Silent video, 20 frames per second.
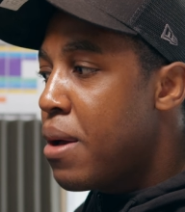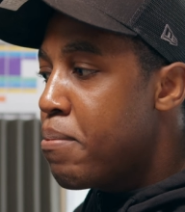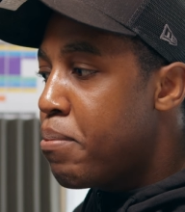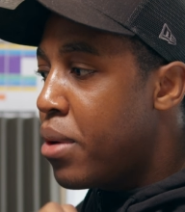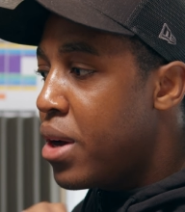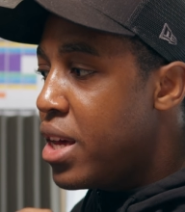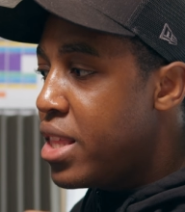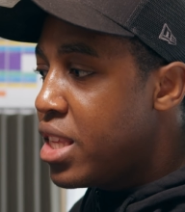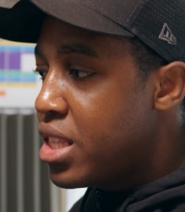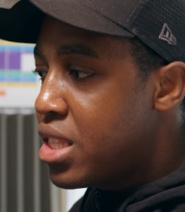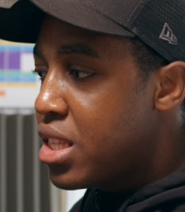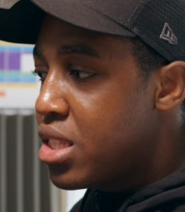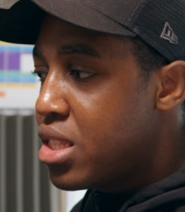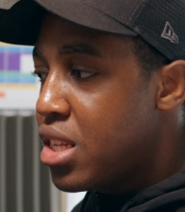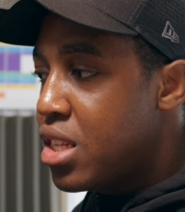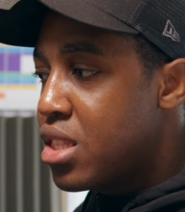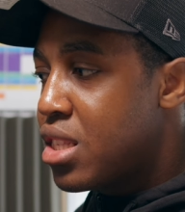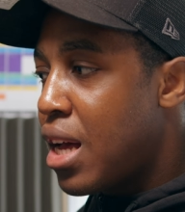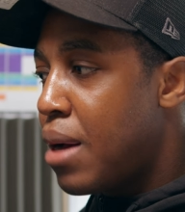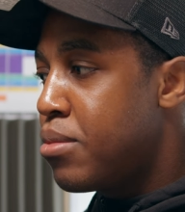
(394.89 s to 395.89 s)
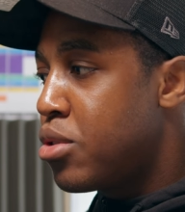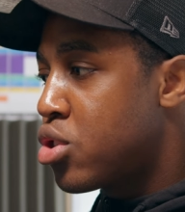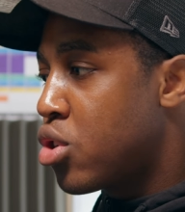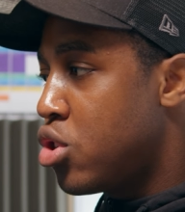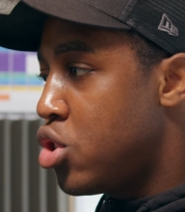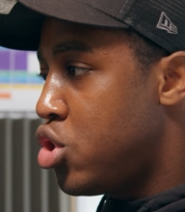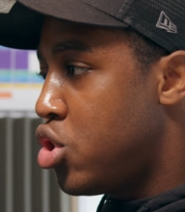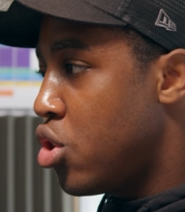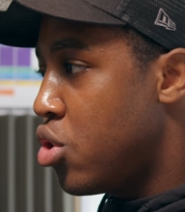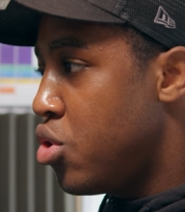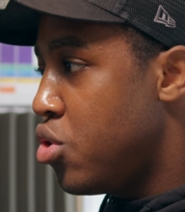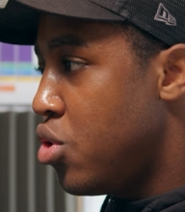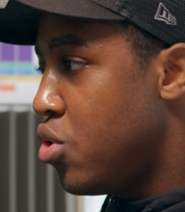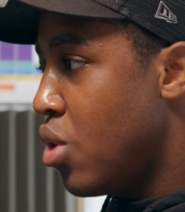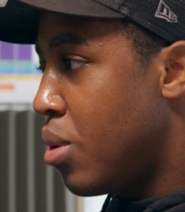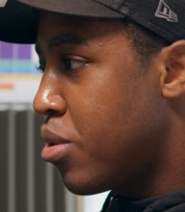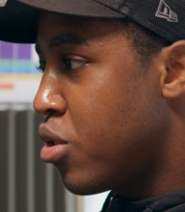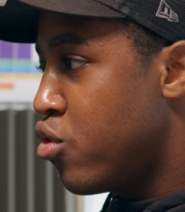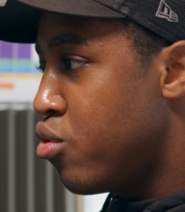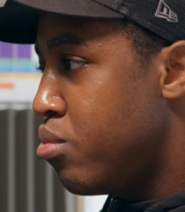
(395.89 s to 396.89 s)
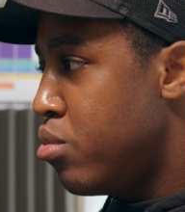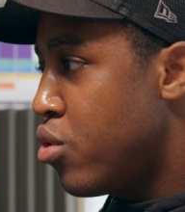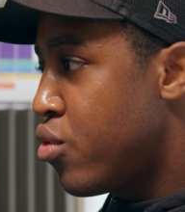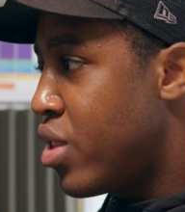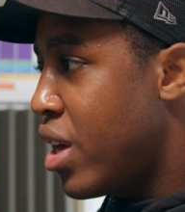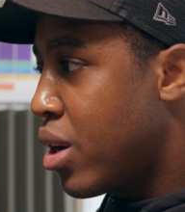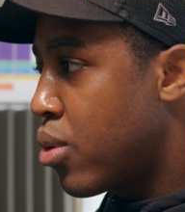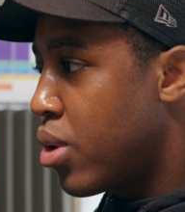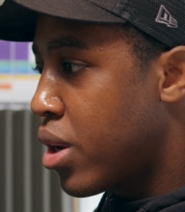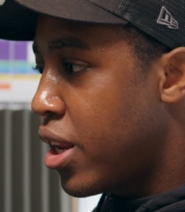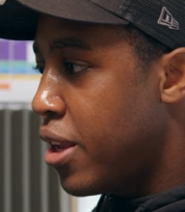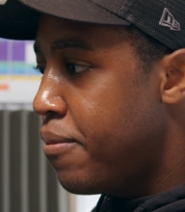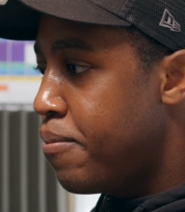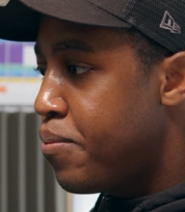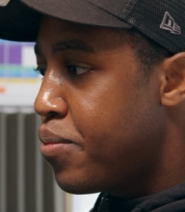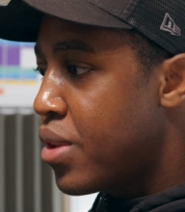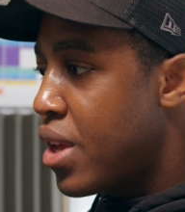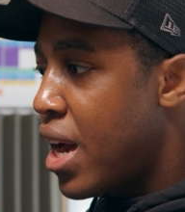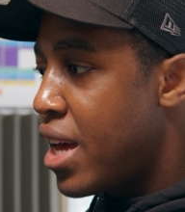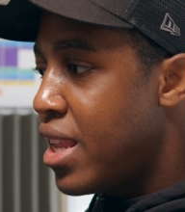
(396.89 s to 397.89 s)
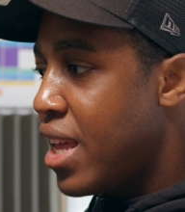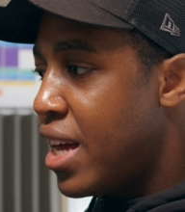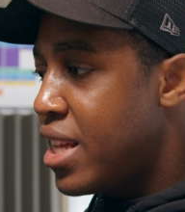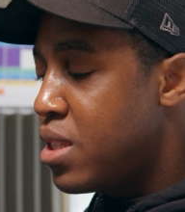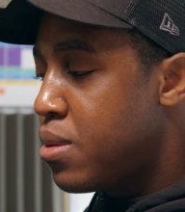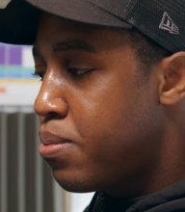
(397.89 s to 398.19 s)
But in this instance, I'm just going to show you, I want to remove that quickly and